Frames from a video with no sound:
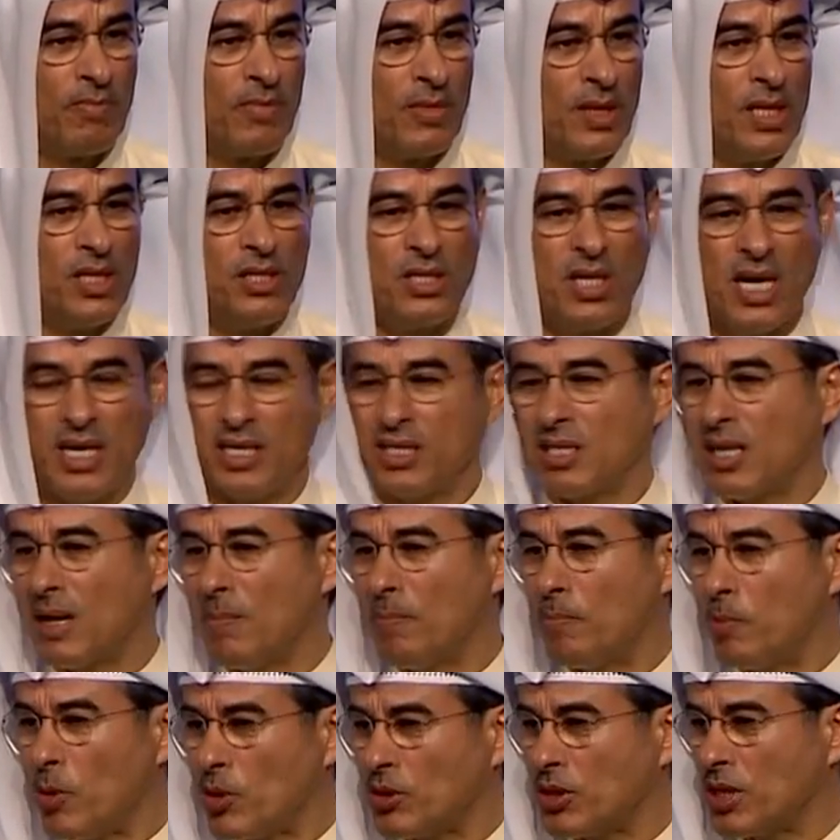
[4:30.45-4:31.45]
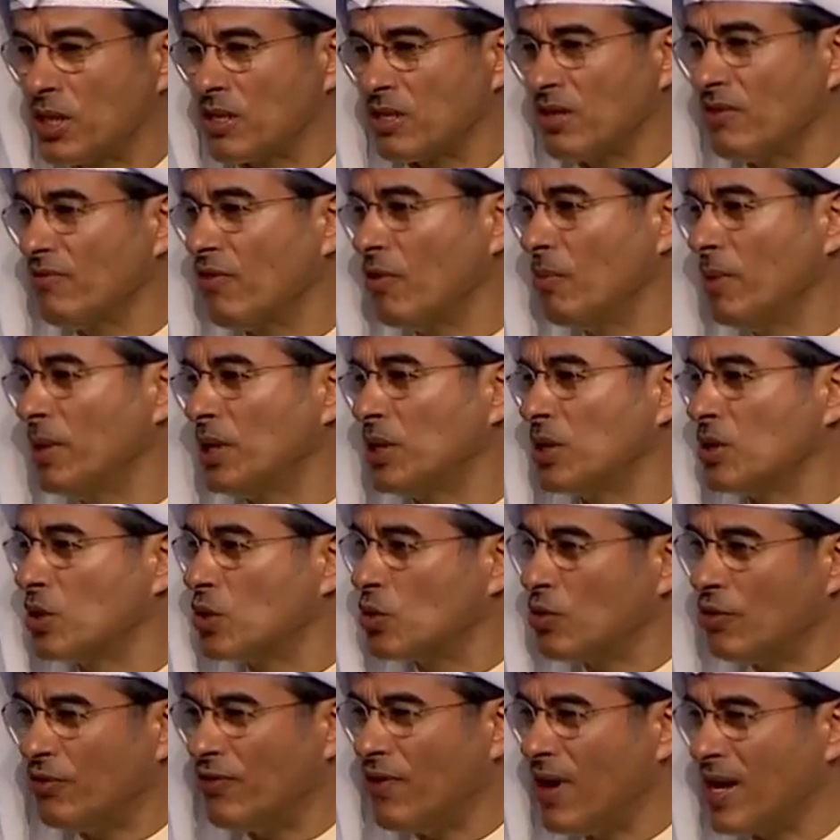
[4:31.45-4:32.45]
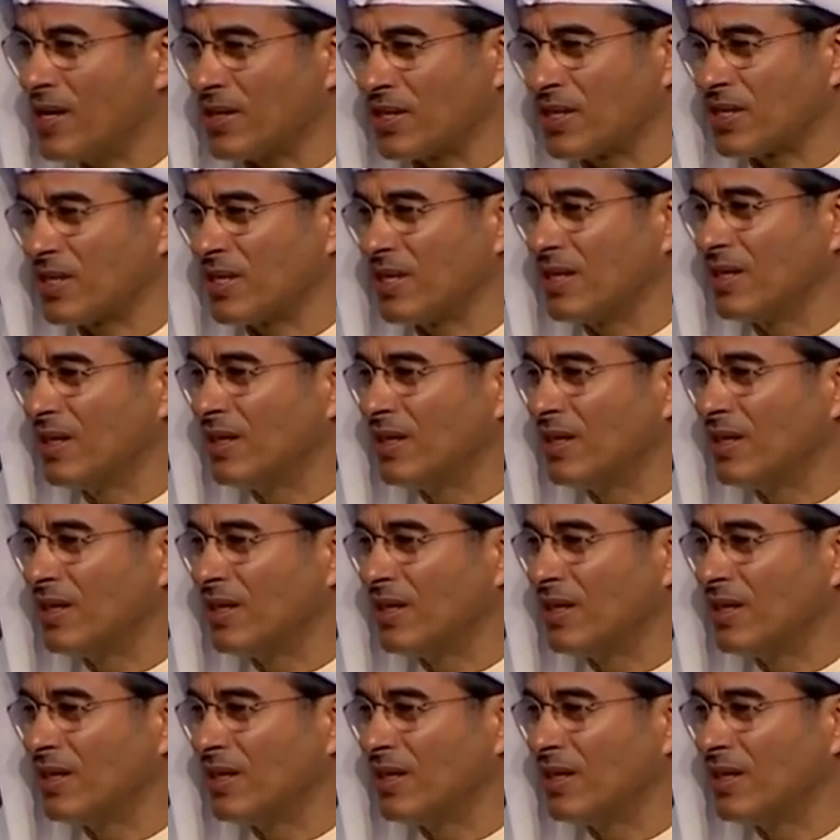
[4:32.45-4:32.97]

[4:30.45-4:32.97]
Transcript: These guys can process information so fast.